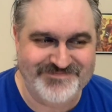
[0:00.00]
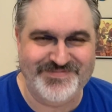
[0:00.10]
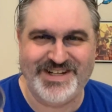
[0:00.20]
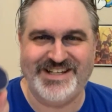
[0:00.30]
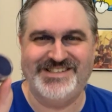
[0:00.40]

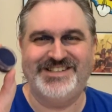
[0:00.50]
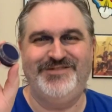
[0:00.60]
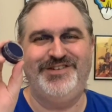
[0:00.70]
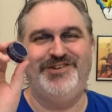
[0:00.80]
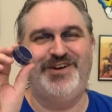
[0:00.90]
Because
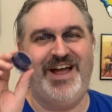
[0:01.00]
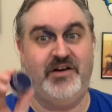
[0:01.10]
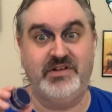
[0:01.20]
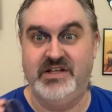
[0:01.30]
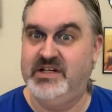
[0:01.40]
if you
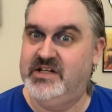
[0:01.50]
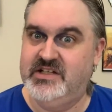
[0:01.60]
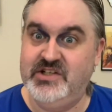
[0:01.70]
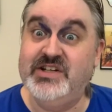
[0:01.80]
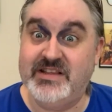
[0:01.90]
have,
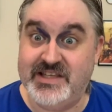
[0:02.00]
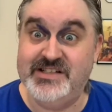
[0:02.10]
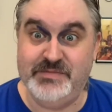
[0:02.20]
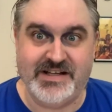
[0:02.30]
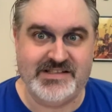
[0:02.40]
you'll get
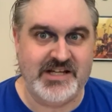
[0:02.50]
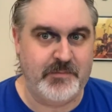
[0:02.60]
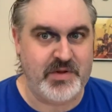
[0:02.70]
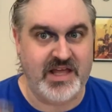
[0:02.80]
things mixed up.